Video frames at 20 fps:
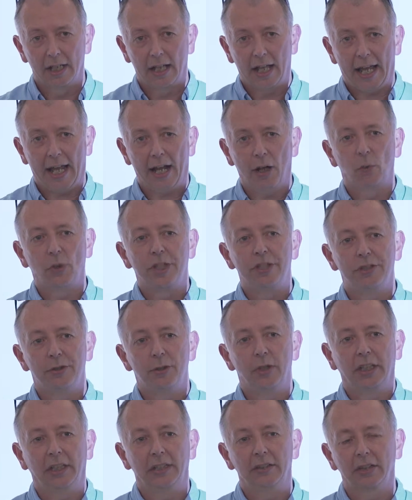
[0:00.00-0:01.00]
how we're
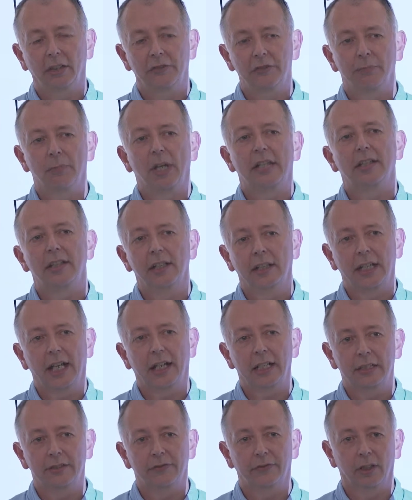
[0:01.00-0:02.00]
doing in terms of making the
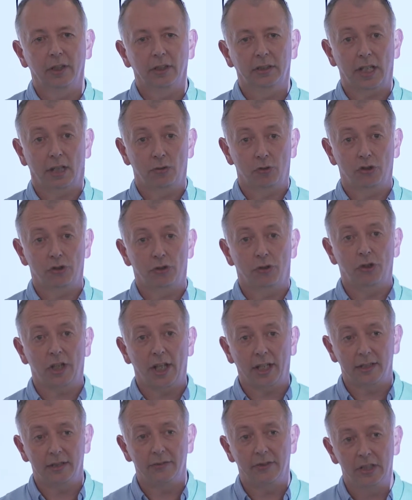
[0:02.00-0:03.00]
case for culture and
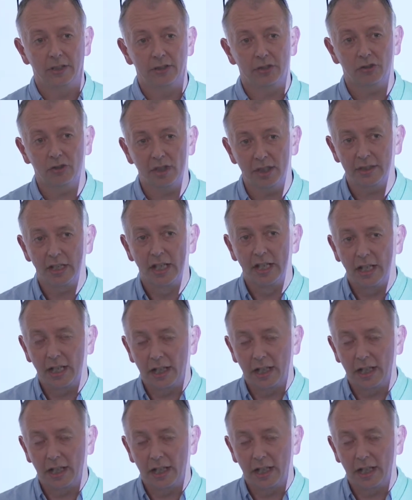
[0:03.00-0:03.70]
creative industries.